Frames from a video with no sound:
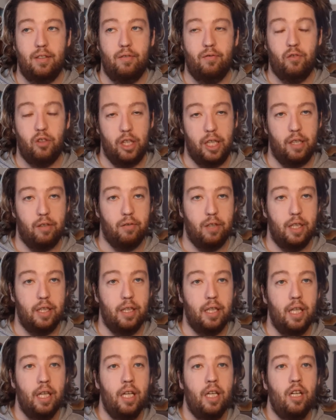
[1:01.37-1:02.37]
frequent.
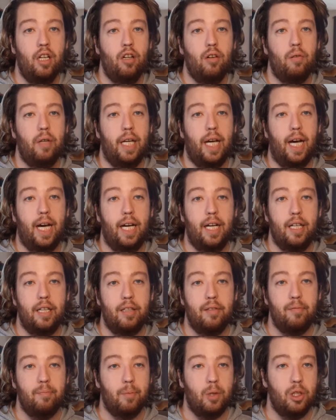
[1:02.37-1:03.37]
We
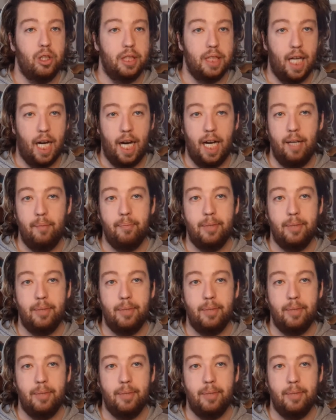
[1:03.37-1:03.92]
had more time